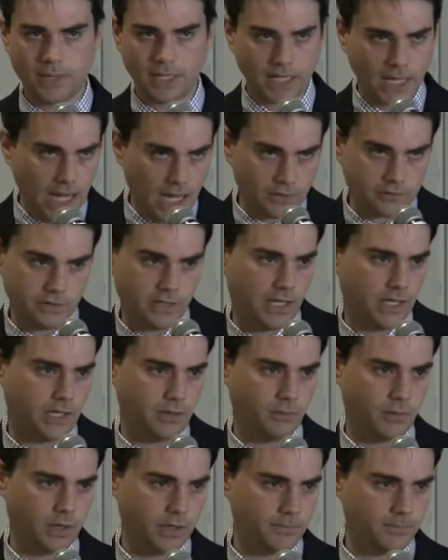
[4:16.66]
Benghazi,
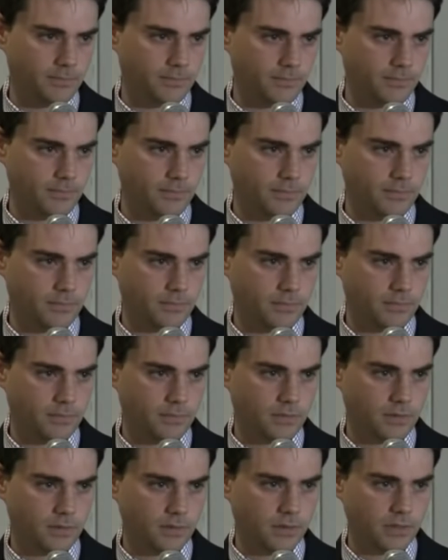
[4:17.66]
anyone?
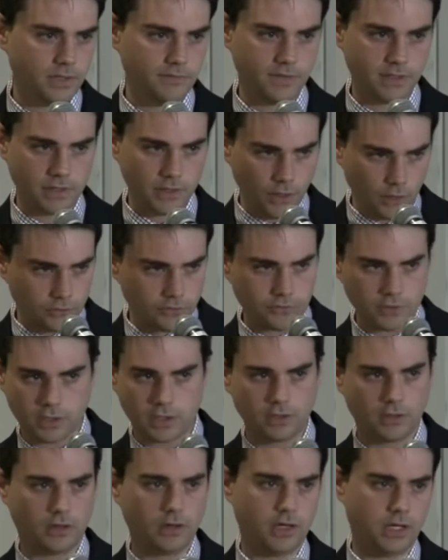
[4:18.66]
Leaving no
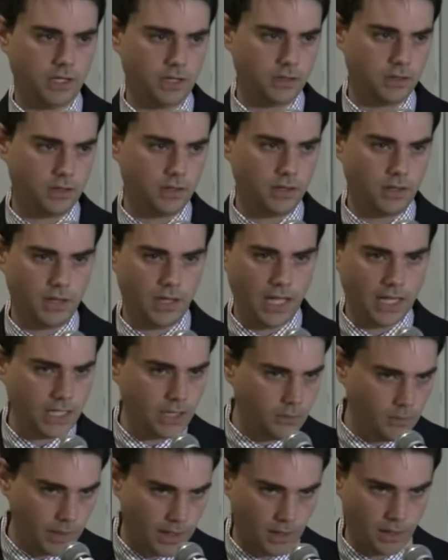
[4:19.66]
security
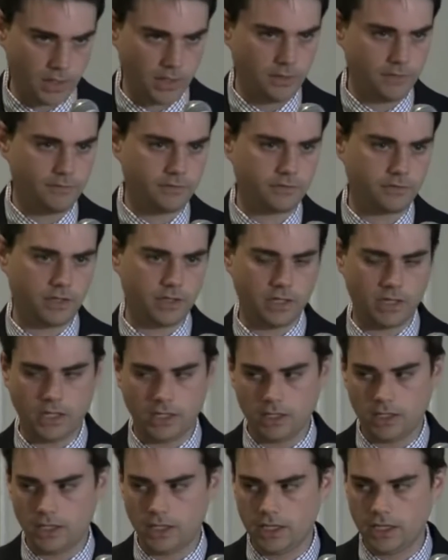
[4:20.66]
anywhere in the
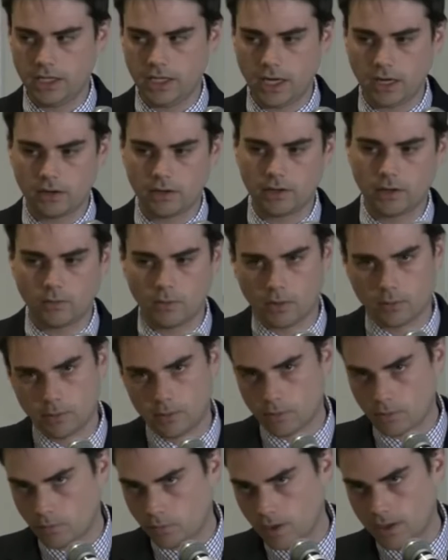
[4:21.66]
vicinity, in an area where
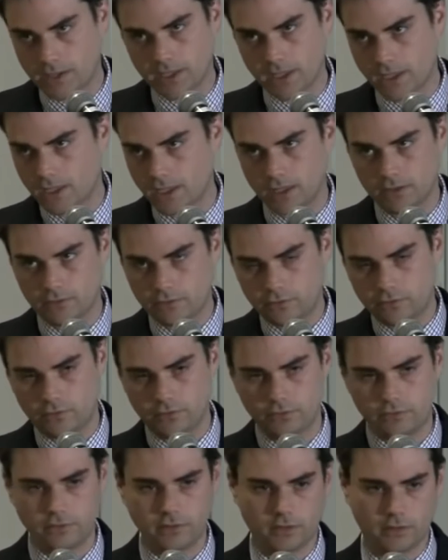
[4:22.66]
we were running guns
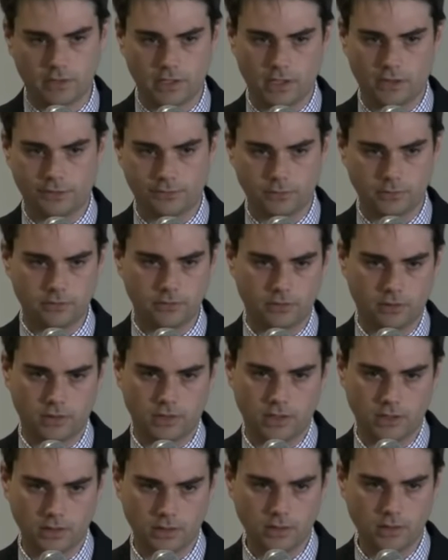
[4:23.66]
to Syria through
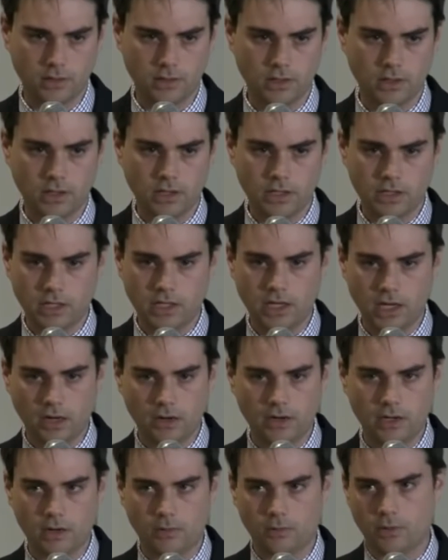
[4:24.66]
Turkey. In an
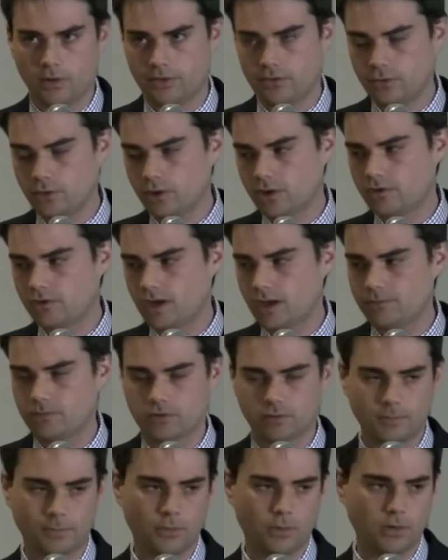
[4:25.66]
area where the New York Times
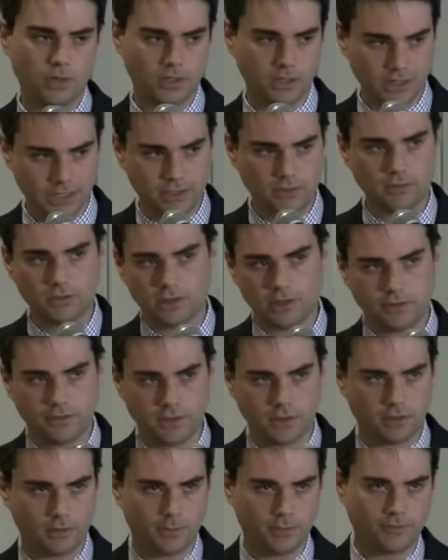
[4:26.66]
had reported literally
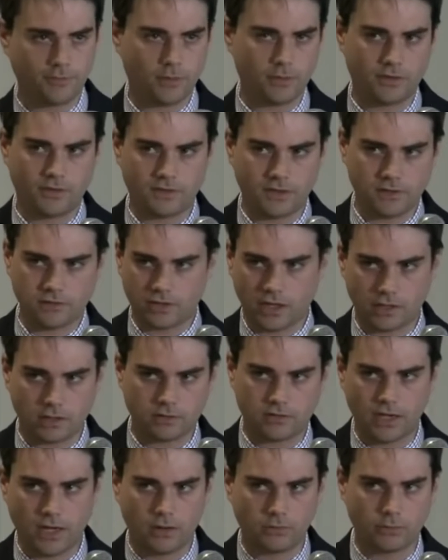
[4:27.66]
the year before that the
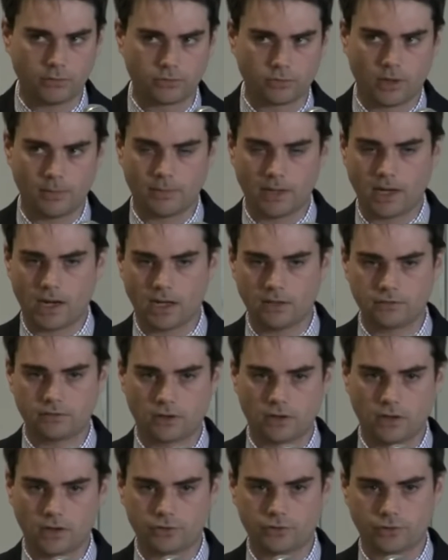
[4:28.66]
entire town was run by
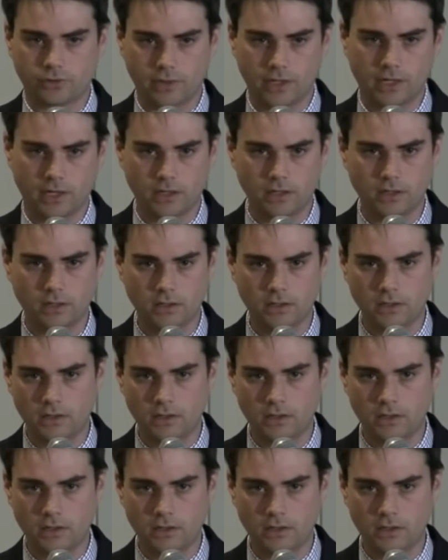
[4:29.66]
Ansar al-Sharia.